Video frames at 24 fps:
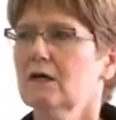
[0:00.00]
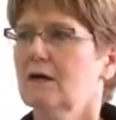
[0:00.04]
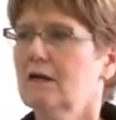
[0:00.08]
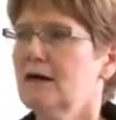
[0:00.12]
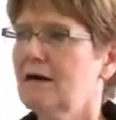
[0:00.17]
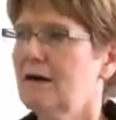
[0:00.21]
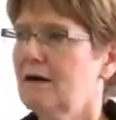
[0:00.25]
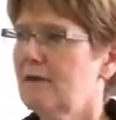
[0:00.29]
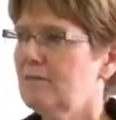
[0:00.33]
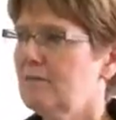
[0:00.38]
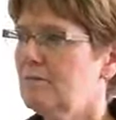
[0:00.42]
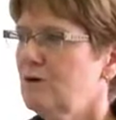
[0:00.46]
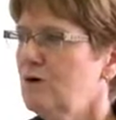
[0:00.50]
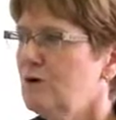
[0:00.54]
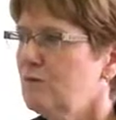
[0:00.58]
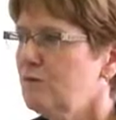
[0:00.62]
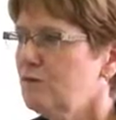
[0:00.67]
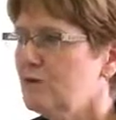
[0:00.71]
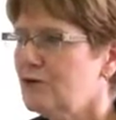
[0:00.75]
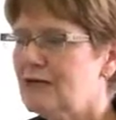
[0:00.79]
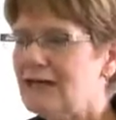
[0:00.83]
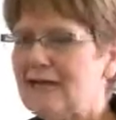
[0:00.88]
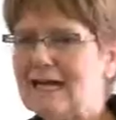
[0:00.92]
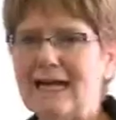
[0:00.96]

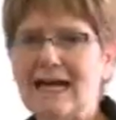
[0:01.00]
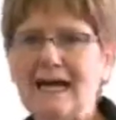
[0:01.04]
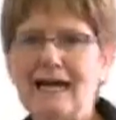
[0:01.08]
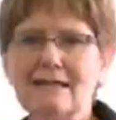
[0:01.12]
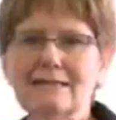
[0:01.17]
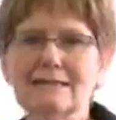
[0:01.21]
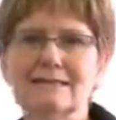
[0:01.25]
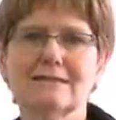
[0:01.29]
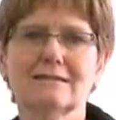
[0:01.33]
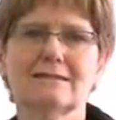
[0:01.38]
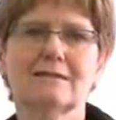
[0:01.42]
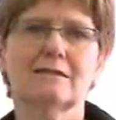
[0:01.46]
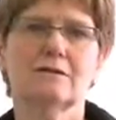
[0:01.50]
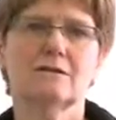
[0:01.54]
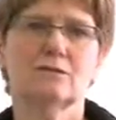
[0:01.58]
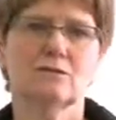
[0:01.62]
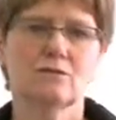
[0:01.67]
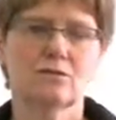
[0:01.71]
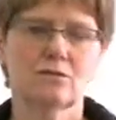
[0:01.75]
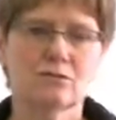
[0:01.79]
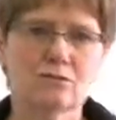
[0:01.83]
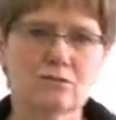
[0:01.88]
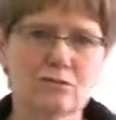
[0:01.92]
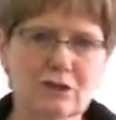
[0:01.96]
We're in an accident,
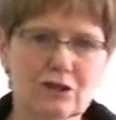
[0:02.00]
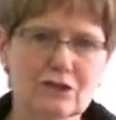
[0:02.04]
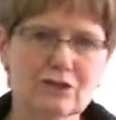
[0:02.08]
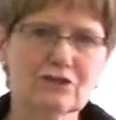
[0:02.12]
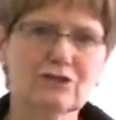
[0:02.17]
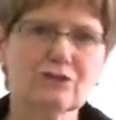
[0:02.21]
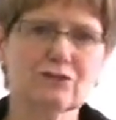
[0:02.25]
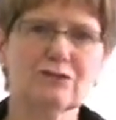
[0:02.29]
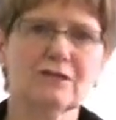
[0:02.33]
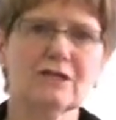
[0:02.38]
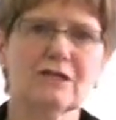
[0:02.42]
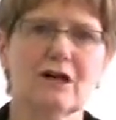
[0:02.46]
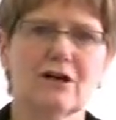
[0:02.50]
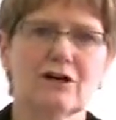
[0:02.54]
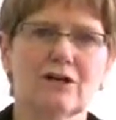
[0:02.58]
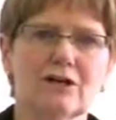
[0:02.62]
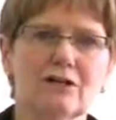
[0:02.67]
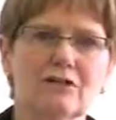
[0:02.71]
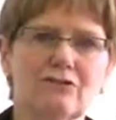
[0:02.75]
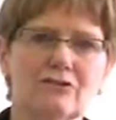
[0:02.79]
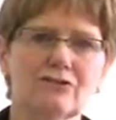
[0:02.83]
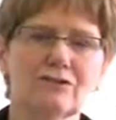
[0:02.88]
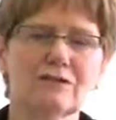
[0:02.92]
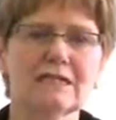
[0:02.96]
our
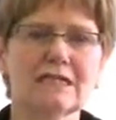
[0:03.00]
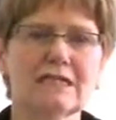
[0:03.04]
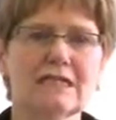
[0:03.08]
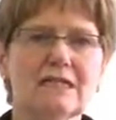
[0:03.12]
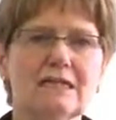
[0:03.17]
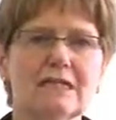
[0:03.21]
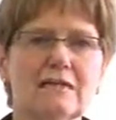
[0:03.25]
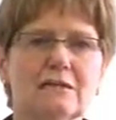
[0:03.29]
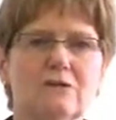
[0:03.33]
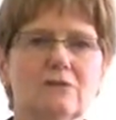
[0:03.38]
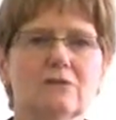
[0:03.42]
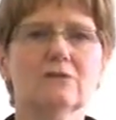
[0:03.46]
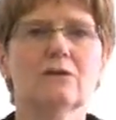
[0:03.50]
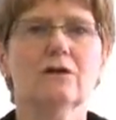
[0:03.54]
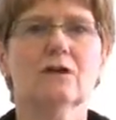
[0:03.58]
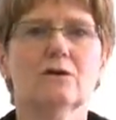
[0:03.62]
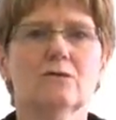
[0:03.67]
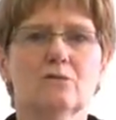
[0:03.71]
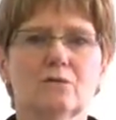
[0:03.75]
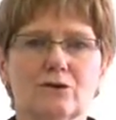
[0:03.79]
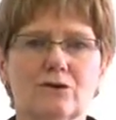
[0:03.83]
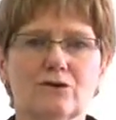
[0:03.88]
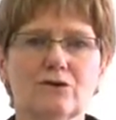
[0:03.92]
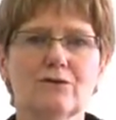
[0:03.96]
injuries heal,
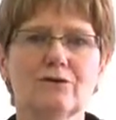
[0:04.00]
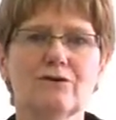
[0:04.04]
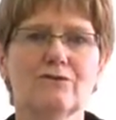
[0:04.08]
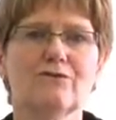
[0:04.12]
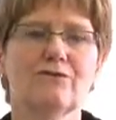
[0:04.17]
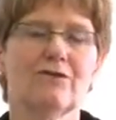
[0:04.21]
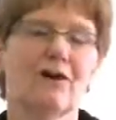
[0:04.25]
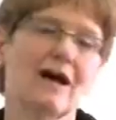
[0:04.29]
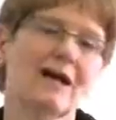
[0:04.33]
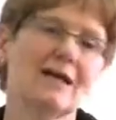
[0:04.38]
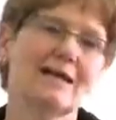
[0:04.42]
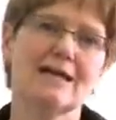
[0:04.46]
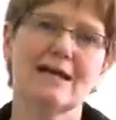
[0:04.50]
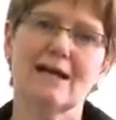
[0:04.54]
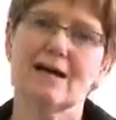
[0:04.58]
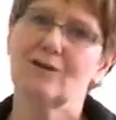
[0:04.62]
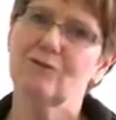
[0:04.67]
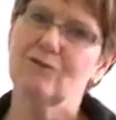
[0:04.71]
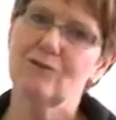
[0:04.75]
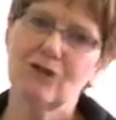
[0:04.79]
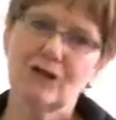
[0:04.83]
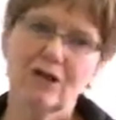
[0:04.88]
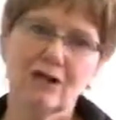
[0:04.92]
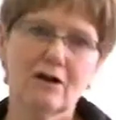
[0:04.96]
we're doing fine
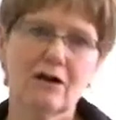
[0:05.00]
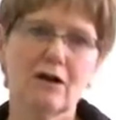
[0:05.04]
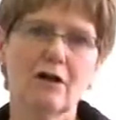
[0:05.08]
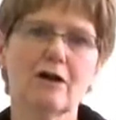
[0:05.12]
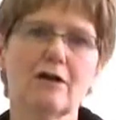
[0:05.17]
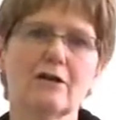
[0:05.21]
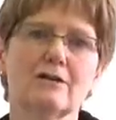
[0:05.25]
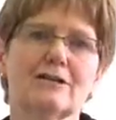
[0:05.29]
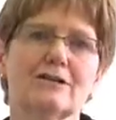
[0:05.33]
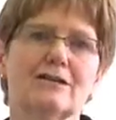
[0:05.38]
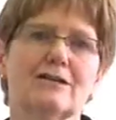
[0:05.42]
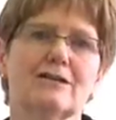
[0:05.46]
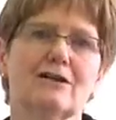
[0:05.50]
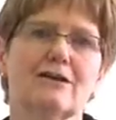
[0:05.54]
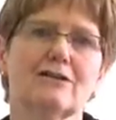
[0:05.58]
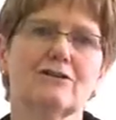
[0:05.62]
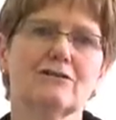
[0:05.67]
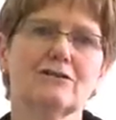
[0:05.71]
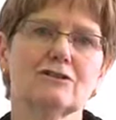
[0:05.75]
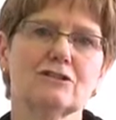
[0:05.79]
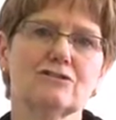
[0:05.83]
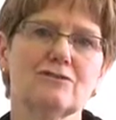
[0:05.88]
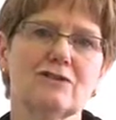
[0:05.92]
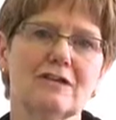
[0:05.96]
now, our
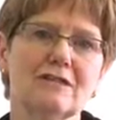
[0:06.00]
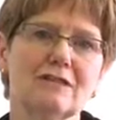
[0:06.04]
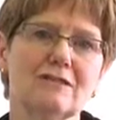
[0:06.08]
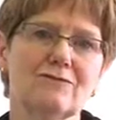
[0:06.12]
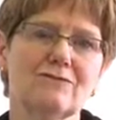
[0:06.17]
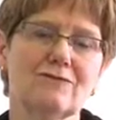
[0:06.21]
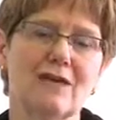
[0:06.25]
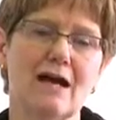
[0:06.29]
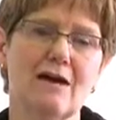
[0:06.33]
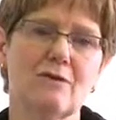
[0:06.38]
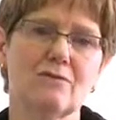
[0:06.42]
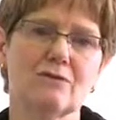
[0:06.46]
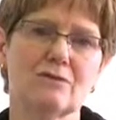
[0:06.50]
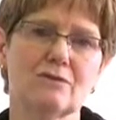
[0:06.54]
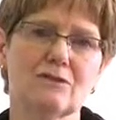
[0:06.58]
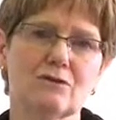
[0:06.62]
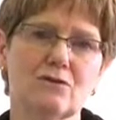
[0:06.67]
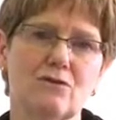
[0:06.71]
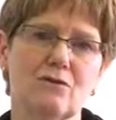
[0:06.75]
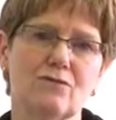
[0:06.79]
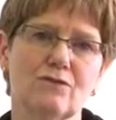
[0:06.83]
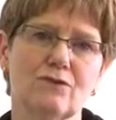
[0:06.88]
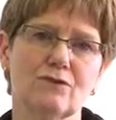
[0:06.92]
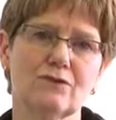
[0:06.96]
stress of that one is
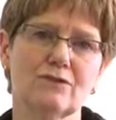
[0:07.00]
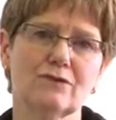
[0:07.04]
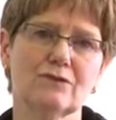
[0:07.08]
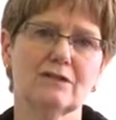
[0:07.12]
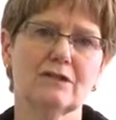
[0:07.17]
over.